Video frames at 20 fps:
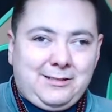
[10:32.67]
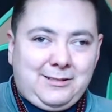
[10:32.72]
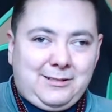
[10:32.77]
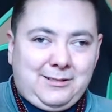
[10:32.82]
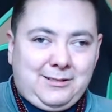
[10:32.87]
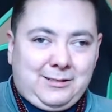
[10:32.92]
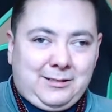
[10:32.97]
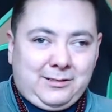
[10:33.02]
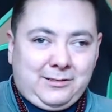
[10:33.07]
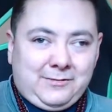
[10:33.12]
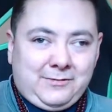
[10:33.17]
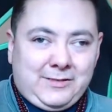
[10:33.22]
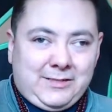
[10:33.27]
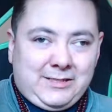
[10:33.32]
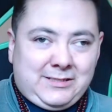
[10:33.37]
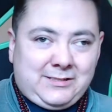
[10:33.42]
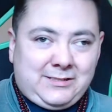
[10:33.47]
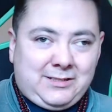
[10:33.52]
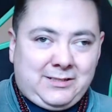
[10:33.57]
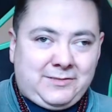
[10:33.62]
All of
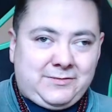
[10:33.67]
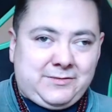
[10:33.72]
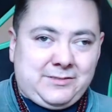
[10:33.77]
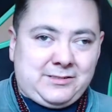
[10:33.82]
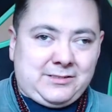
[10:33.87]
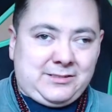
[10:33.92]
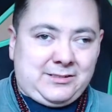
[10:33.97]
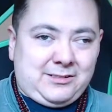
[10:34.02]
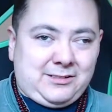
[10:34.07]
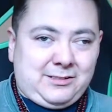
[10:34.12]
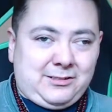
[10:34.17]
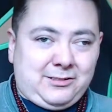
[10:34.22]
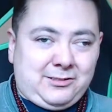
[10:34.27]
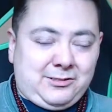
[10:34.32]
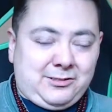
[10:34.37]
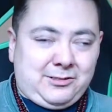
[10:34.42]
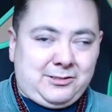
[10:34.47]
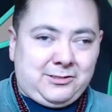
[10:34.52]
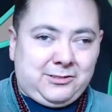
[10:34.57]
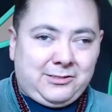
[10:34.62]
this stuff is all,
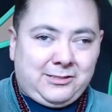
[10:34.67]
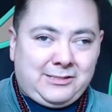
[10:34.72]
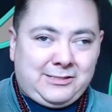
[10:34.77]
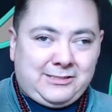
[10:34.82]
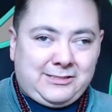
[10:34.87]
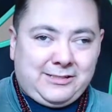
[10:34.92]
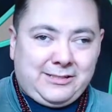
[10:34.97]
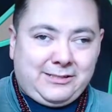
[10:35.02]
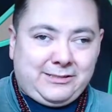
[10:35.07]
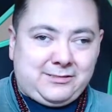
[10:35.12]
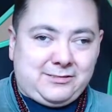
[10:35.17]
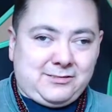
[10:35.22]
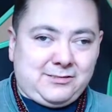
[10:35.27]
all on sale,